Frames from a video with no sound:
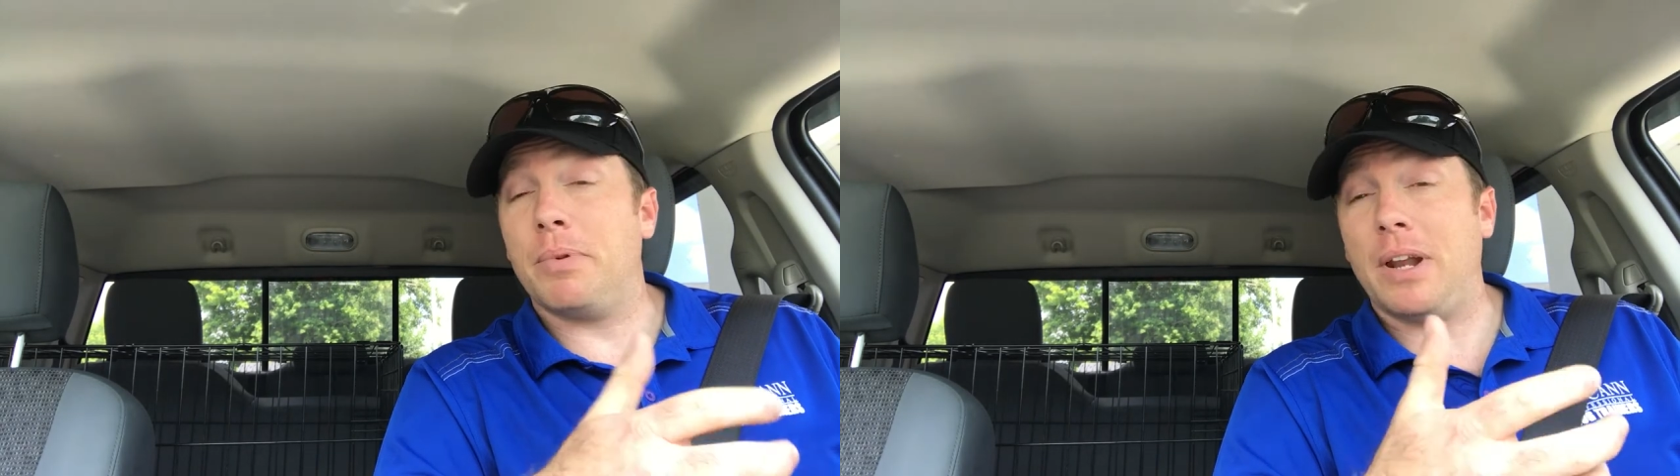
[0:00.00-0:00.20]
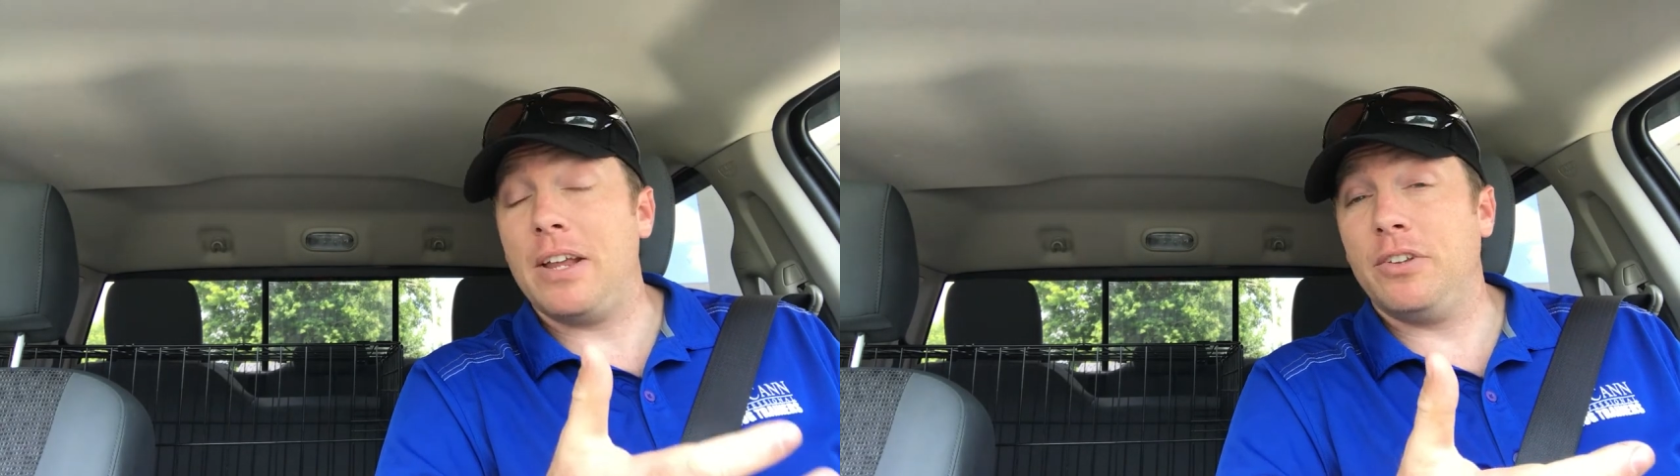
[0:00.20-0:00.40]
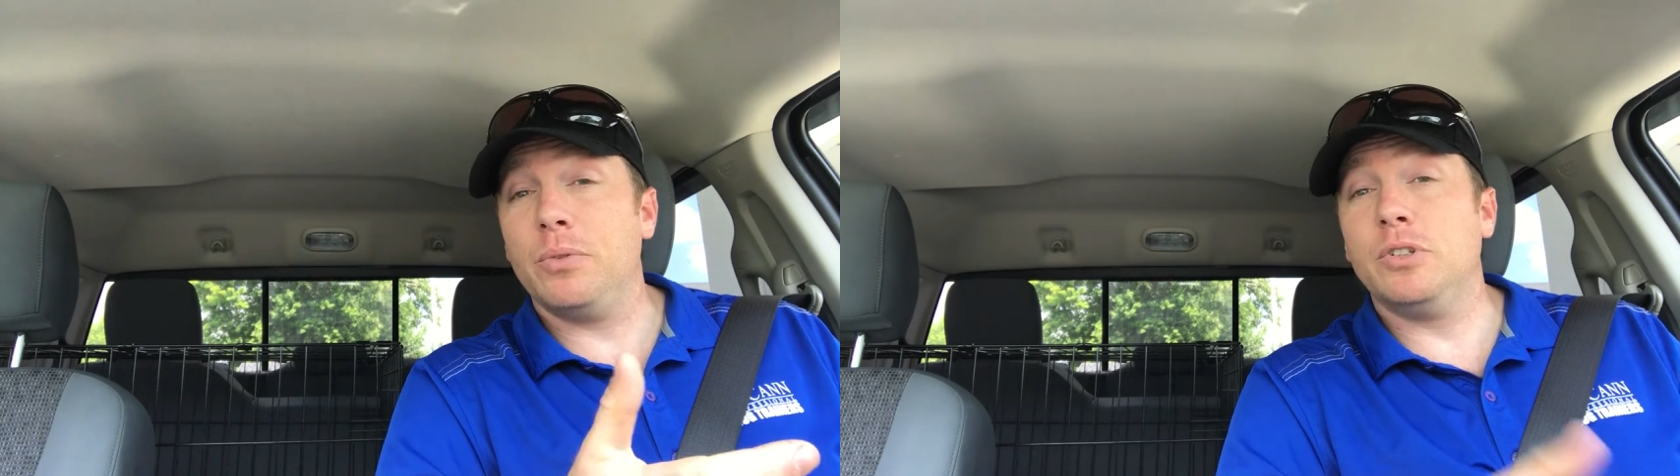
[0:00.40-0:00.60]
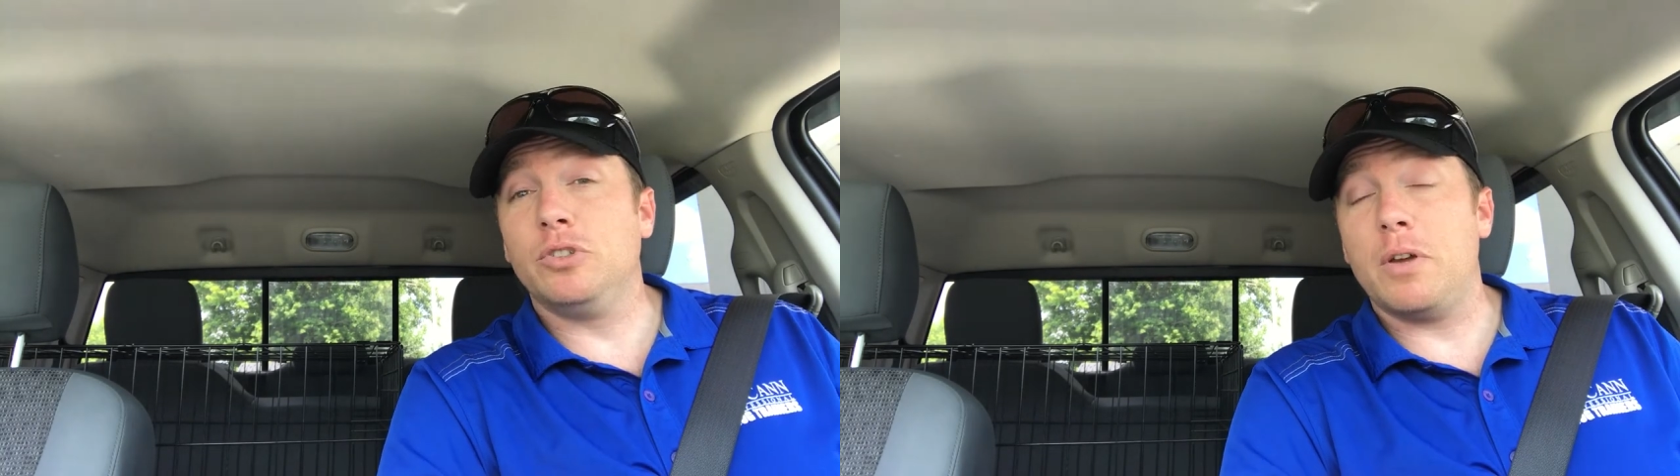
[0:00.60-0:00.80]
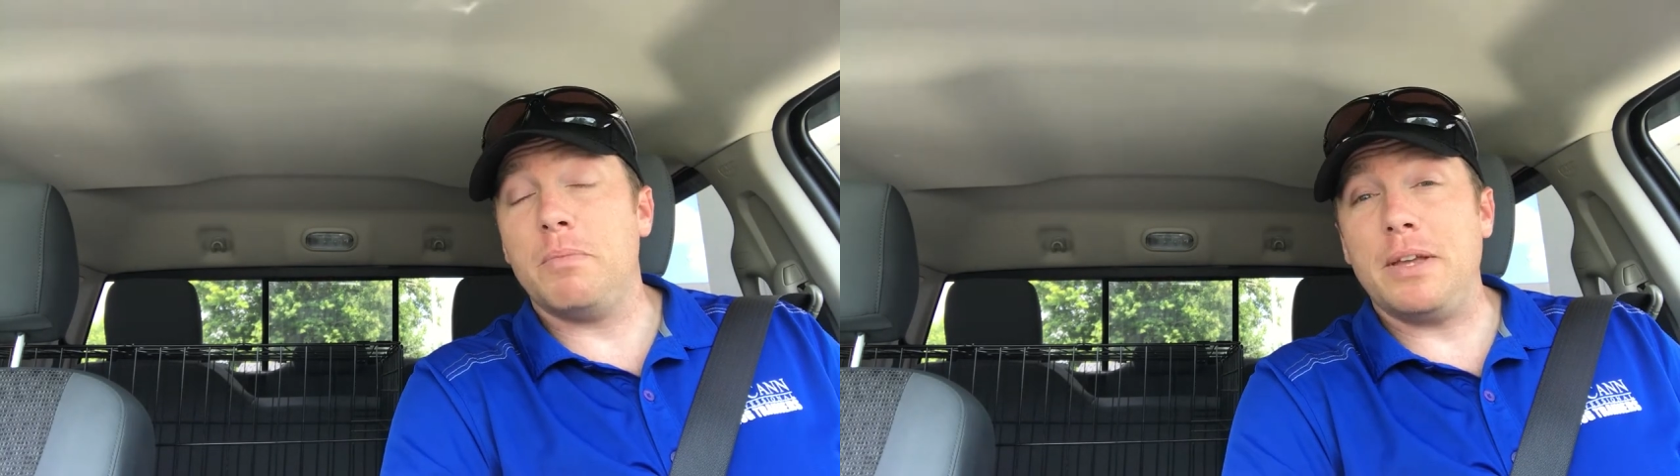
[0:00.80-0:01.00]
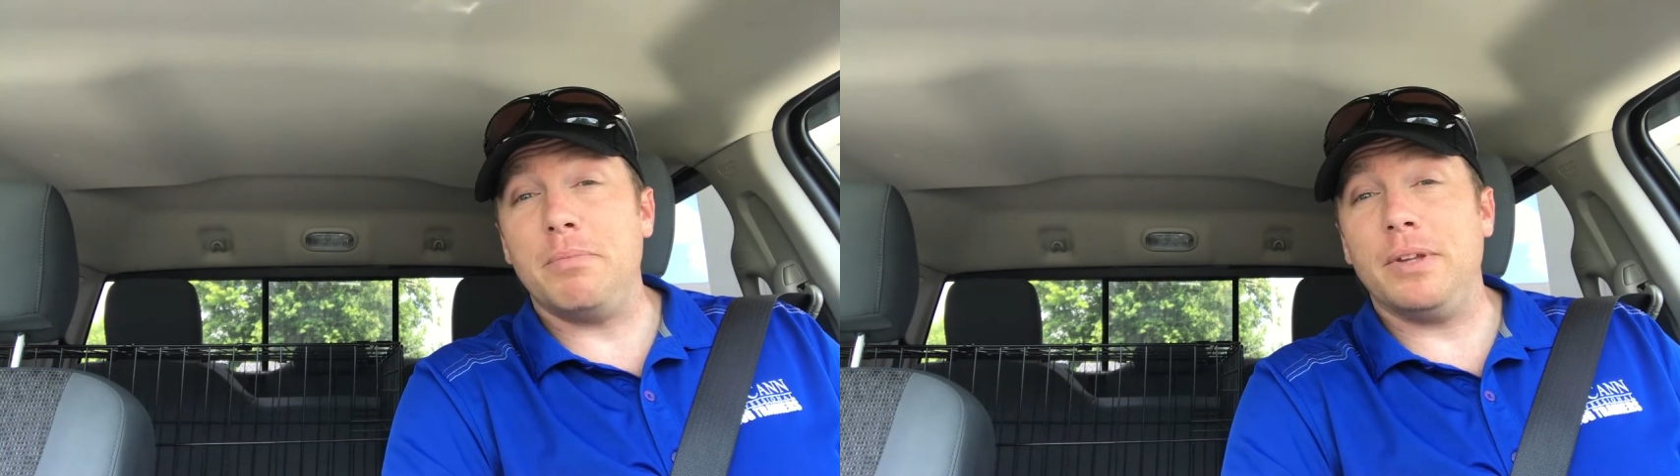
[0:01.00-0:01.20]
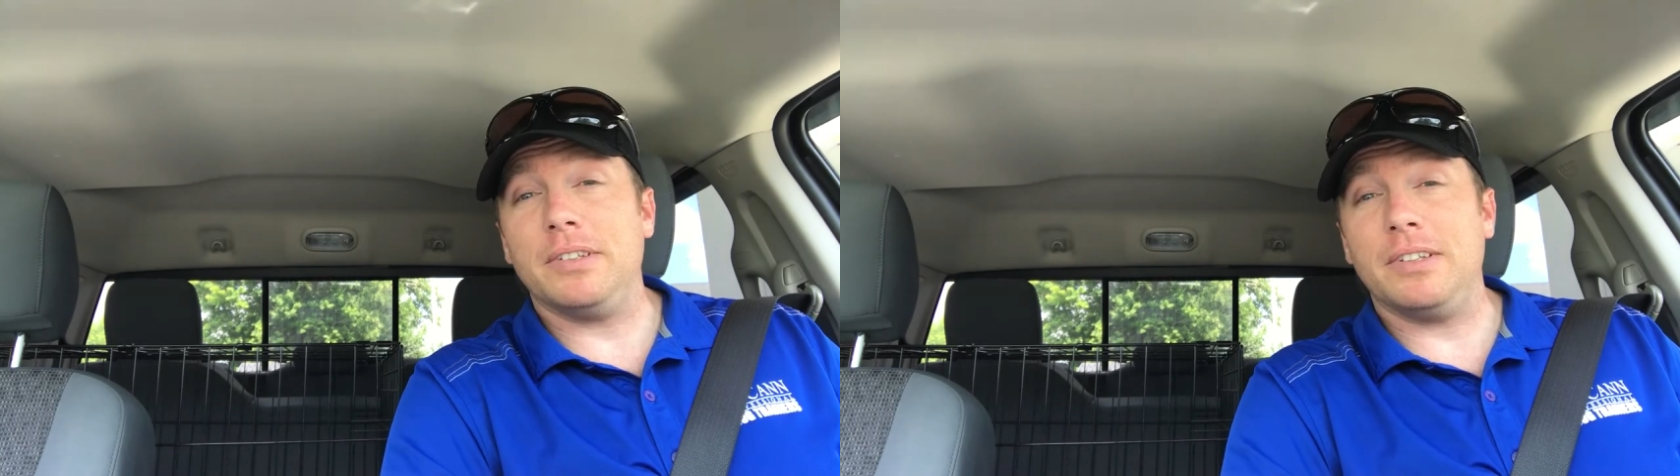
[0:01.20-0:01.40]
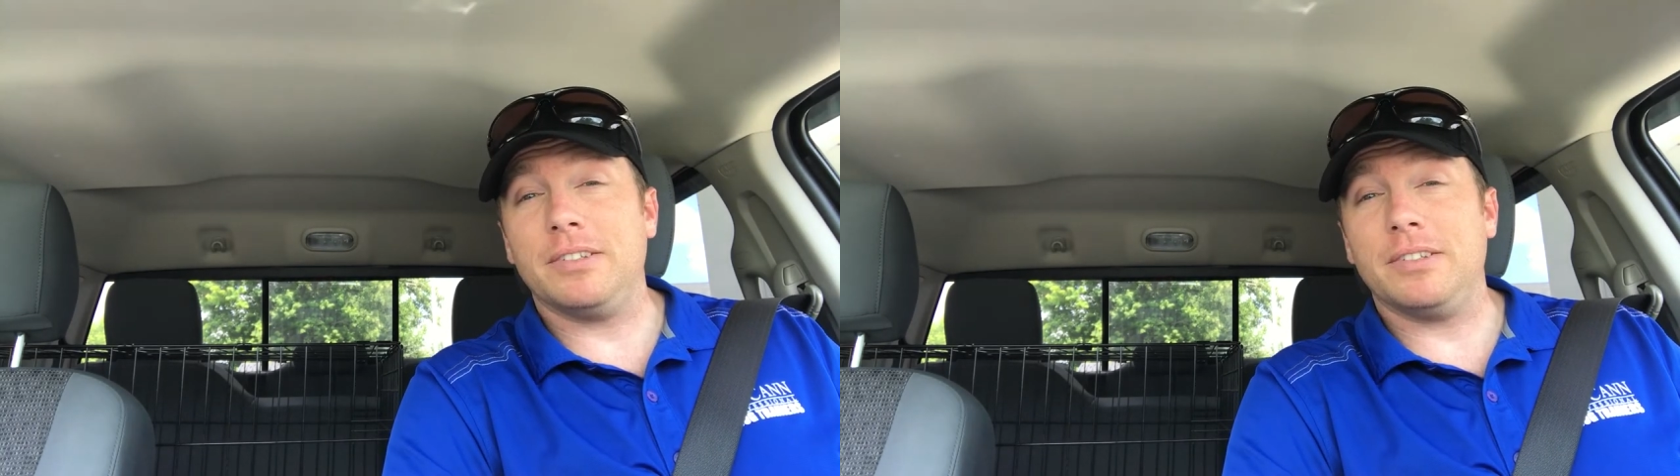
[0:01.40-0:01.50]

But I do enjoy being busy.